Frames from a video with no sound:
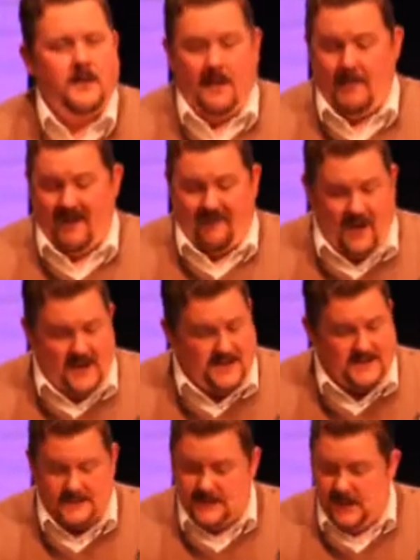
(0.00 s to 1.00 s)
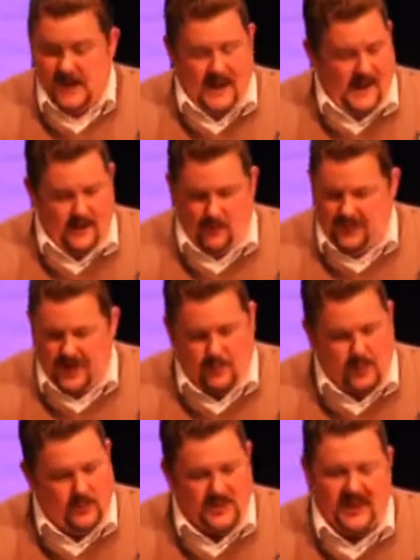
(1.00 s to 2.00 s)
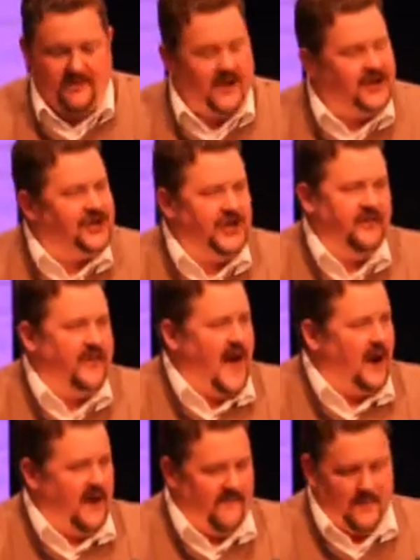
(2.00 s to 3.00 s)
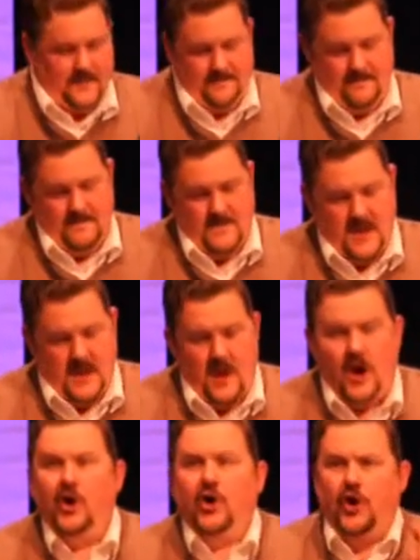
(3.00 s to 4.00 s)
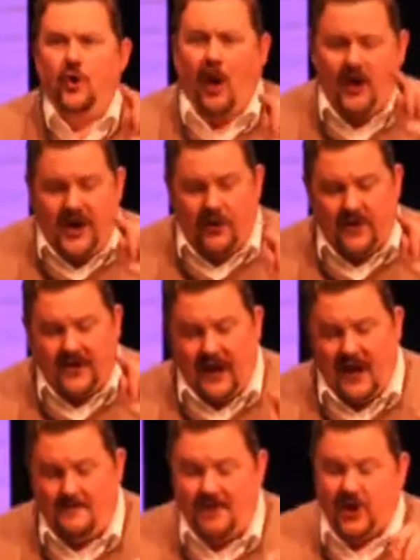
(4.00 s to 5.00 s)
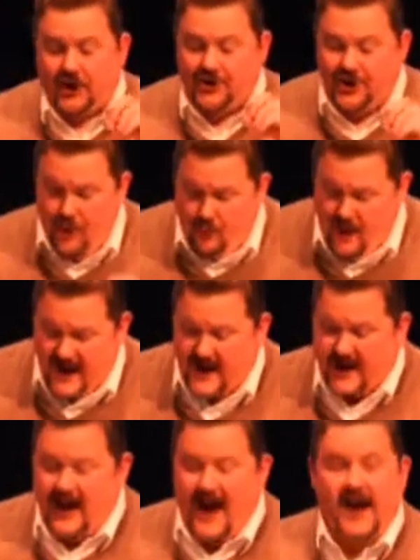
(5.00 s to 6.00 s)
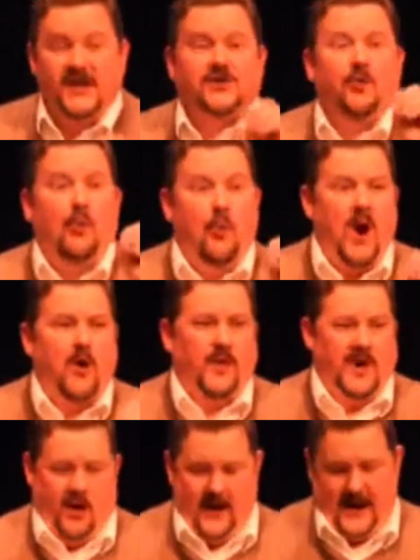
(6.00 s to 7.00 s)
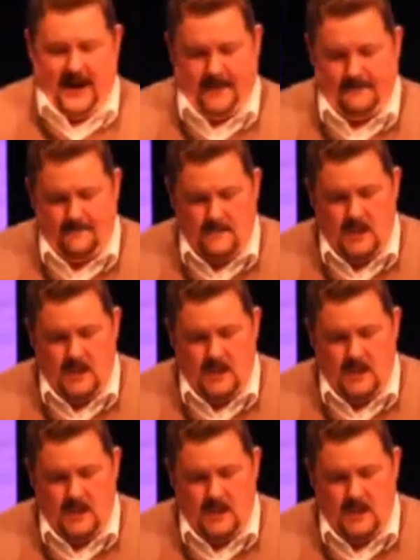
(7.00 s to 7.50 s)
But my friends, I don't think we will even achieve that level. You are here today because you recognize where we are headed.